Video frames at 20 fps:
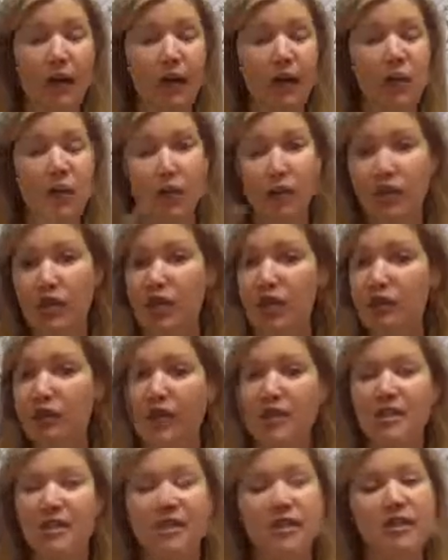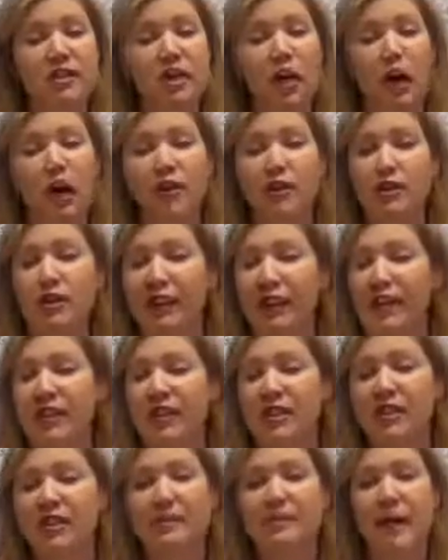short durations, long
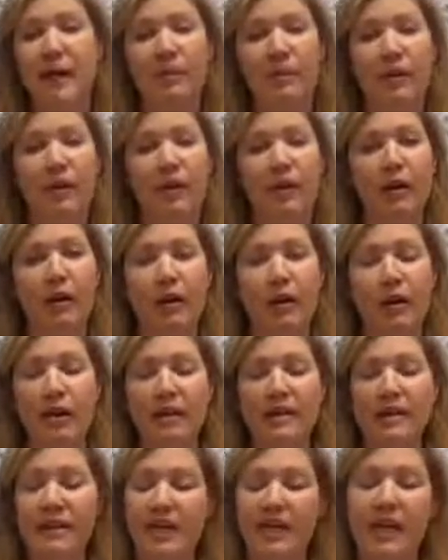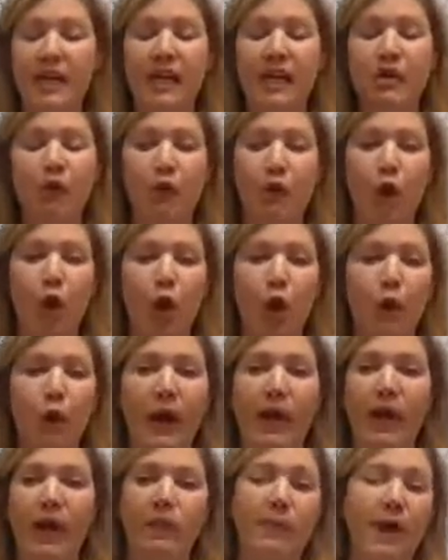durations, maybe didn't hit their goal
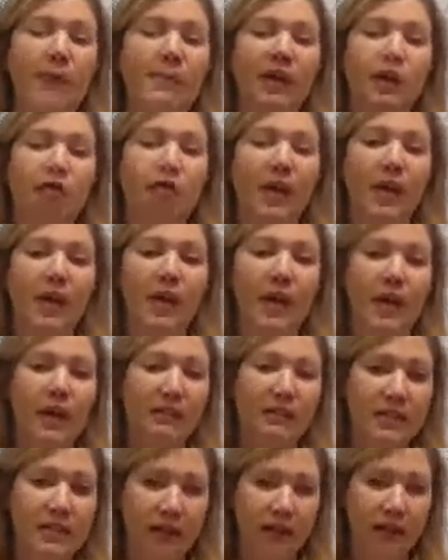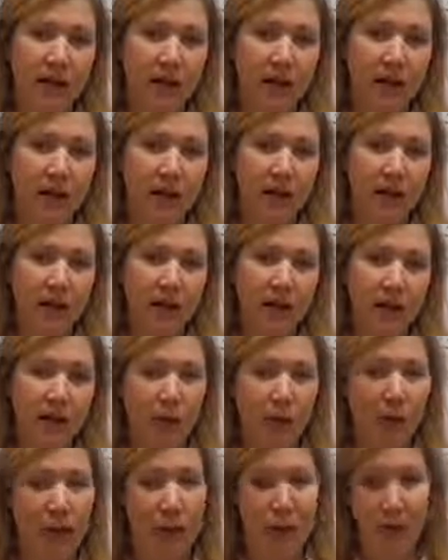weight or maybe rebounded and
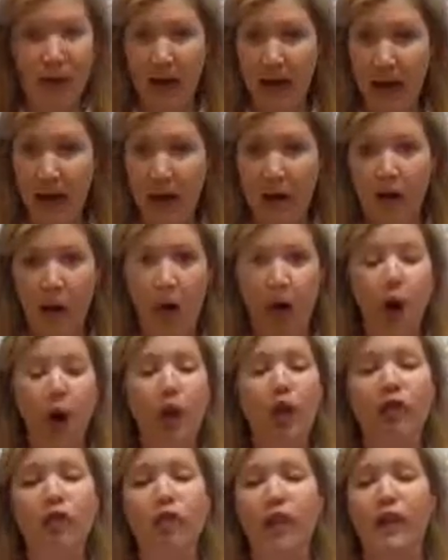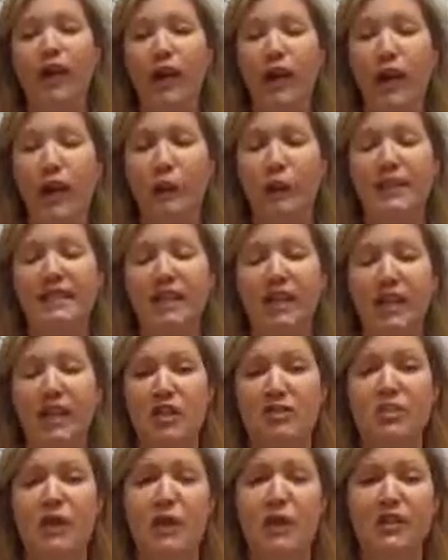gained weight back. All we know is
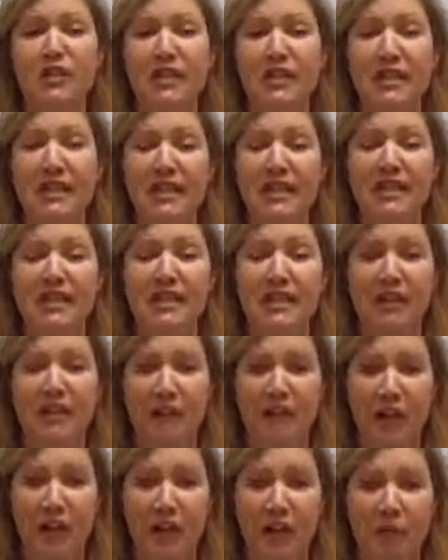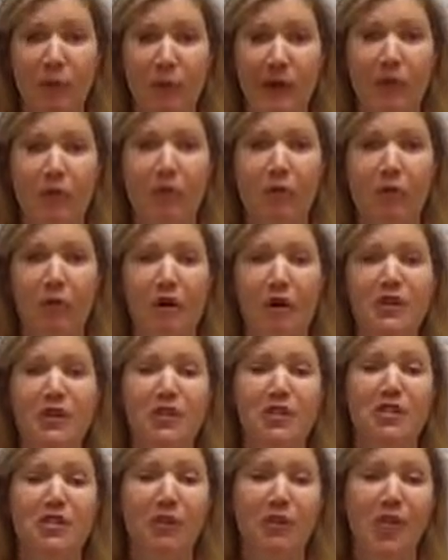each person is different, and we want to
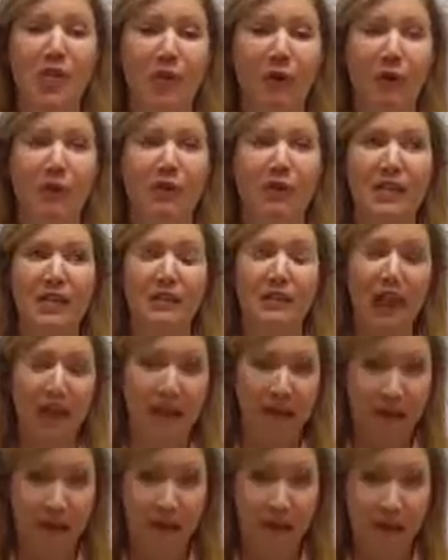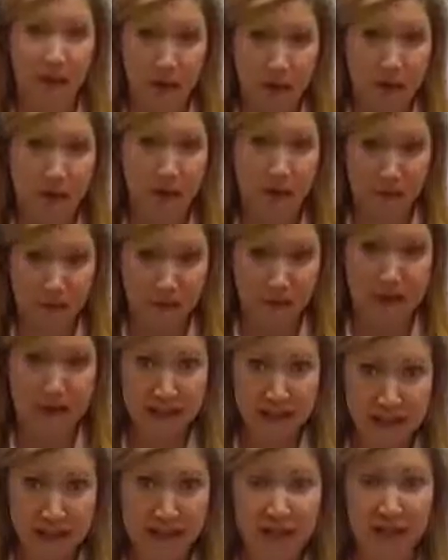treat you and respect those
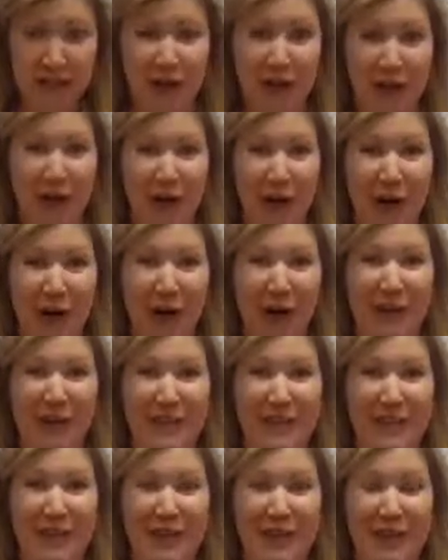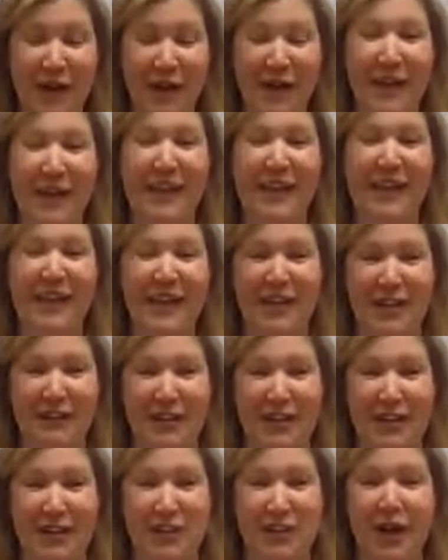differences because you are yourself unique and
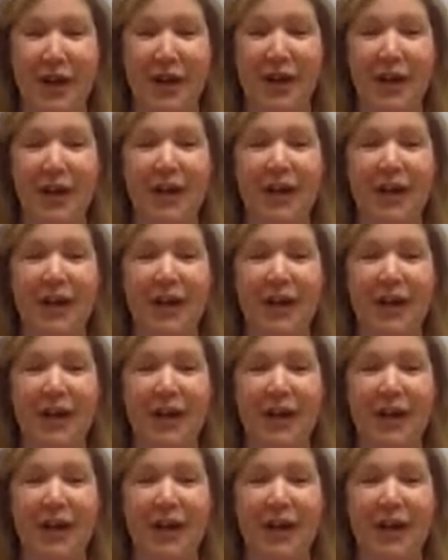individual.